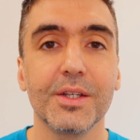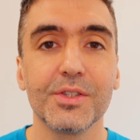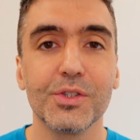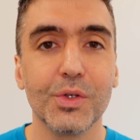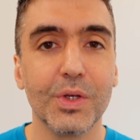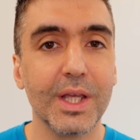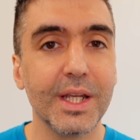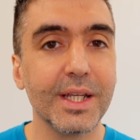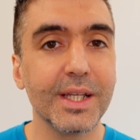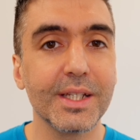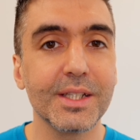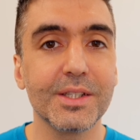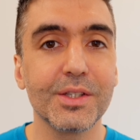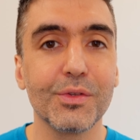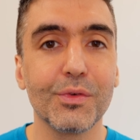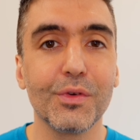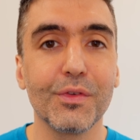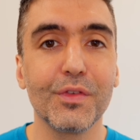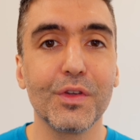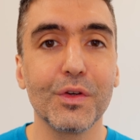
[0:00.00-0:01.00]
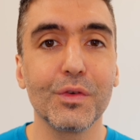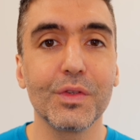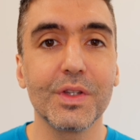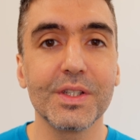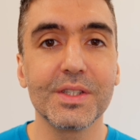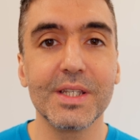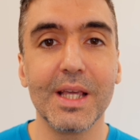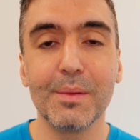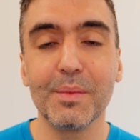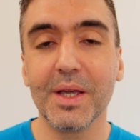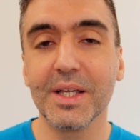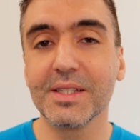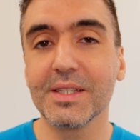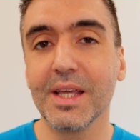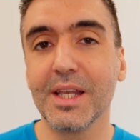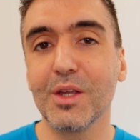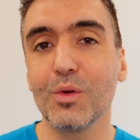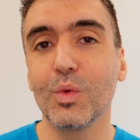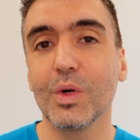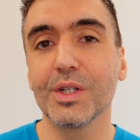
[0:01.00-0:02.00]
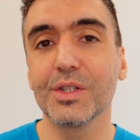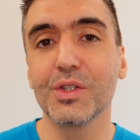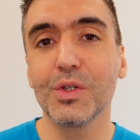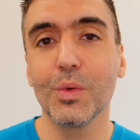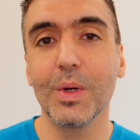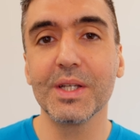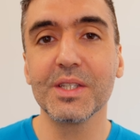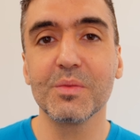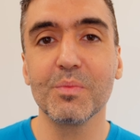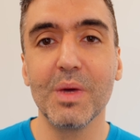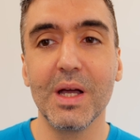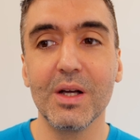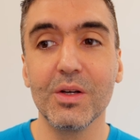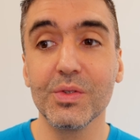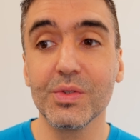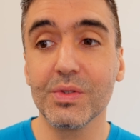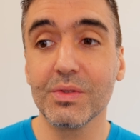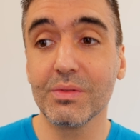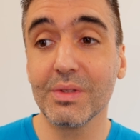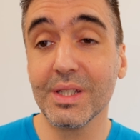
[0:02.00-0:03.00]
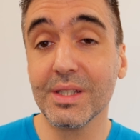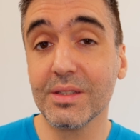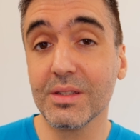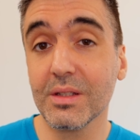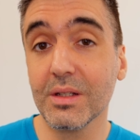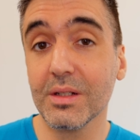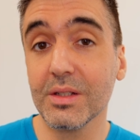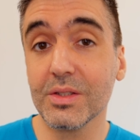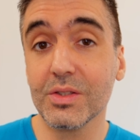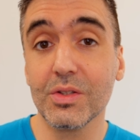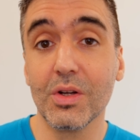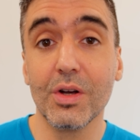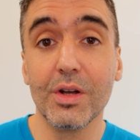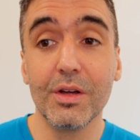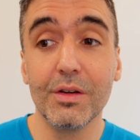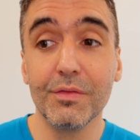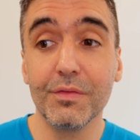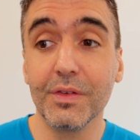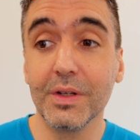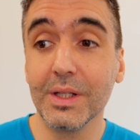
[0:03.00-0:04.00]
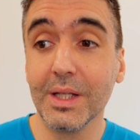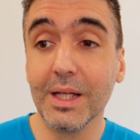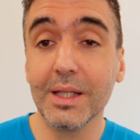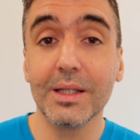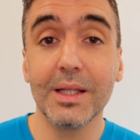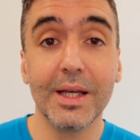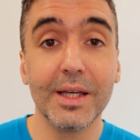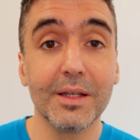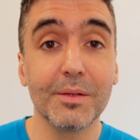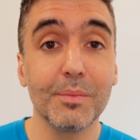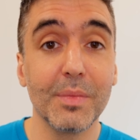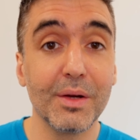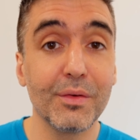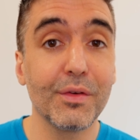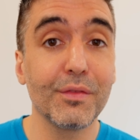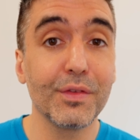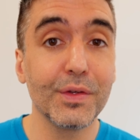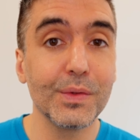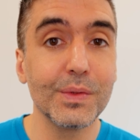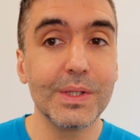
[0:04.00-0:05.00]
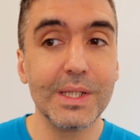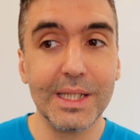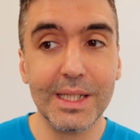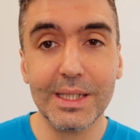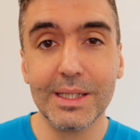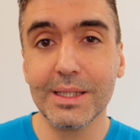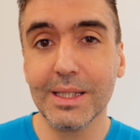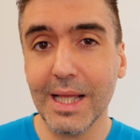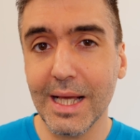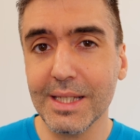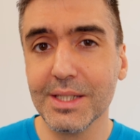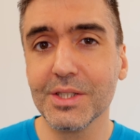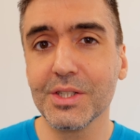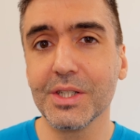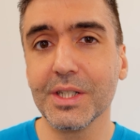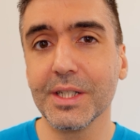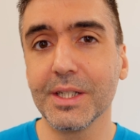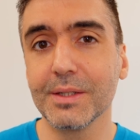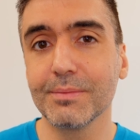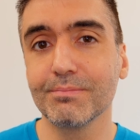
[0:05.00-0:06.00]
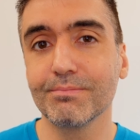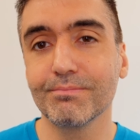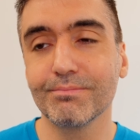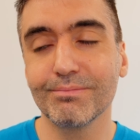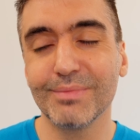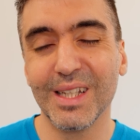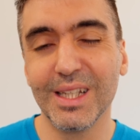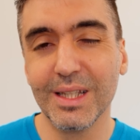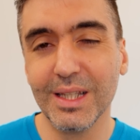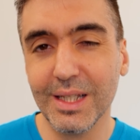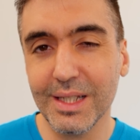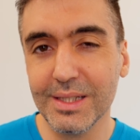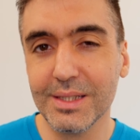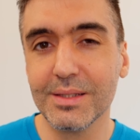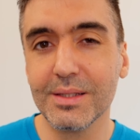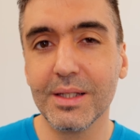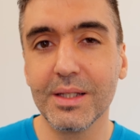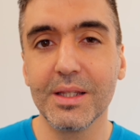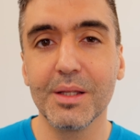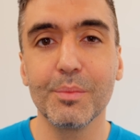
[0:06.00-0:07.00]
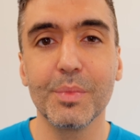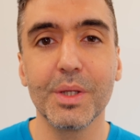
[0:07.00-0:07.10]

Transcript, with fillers: So getting into the review of this MX Anywhere 2S mouse, it's going to start off a lot like my review did last year, at least in the